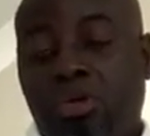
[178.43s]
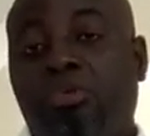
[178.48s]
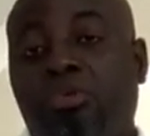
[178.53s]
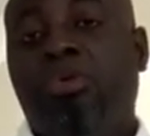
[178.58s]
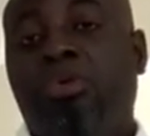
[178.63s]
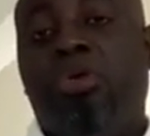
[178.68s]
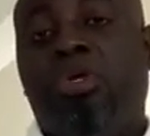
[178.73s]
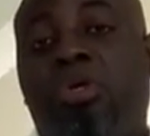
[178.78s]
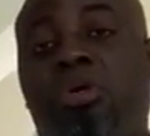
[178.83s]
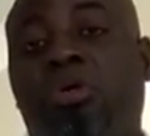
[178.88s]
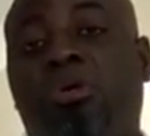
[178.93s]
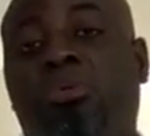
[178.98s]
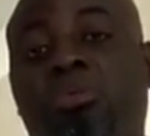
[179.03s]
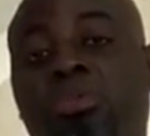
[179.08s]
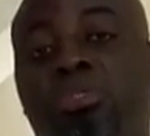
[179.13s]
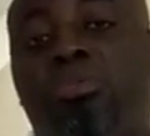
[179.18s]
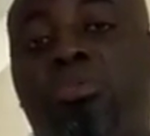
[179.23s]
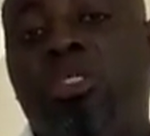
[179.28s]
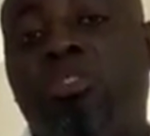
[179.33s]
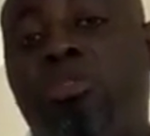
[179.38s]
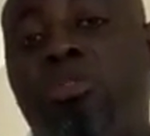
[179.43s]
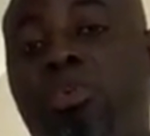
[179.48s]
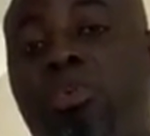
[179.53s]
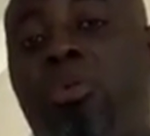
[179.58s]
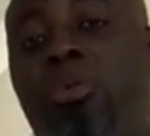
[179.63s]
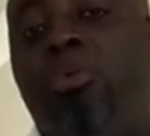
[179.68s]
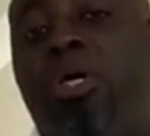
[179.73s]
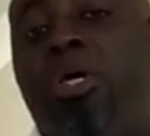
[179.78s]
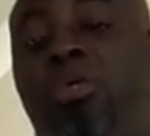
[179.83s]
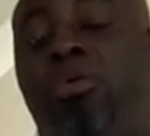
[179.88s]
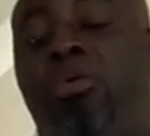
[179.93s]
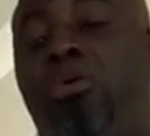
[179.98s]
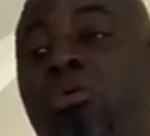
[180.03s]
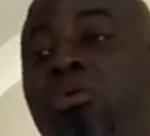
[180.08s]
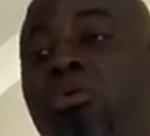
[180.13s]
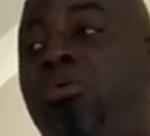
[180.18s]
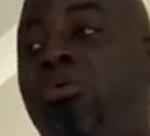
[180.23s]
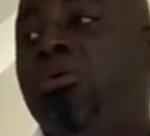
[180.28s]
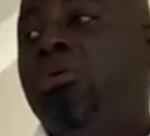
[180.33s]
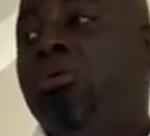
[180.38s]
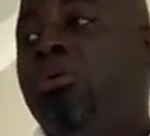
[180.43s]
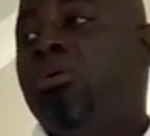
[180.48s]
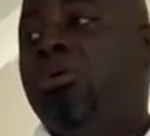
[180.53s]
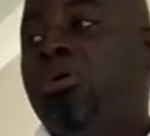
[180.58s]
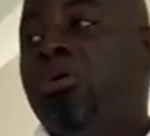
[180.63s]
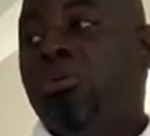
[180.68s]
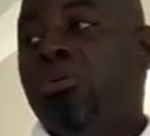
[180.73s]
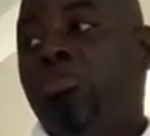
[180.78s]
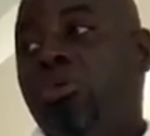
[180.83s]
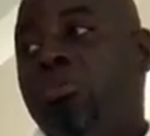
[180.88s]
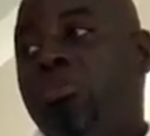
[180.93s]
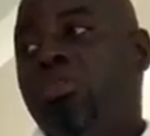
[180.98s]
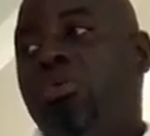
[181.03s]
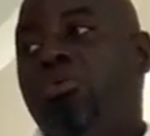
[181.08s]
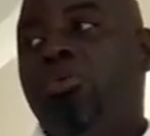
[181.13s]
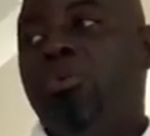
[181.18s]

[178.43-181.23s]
of your income is meant to pay back your monthly